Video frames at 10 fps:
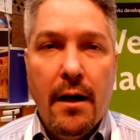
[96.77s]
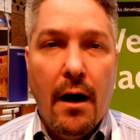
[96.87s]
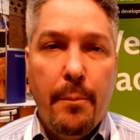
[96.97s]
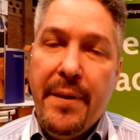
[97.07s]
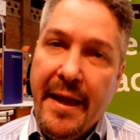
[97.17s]

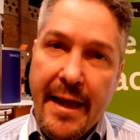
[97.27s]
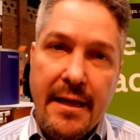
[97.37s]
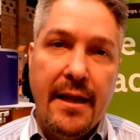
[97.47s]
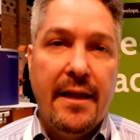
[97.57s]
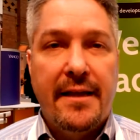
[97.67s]
uh,
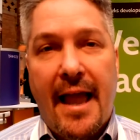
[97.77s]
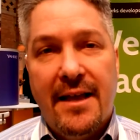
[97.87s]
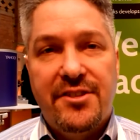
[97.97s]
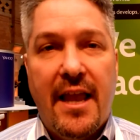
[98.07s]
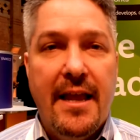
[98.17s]
Pig and
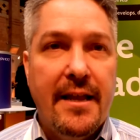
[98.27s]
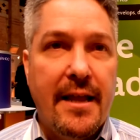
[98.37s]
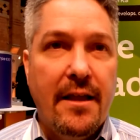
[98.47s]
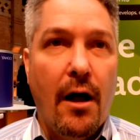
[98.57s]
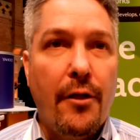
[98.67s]

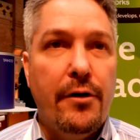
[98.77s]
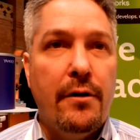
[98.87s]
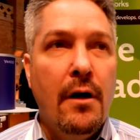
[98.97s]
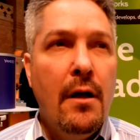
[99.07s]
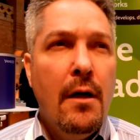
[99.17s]
Cascading and other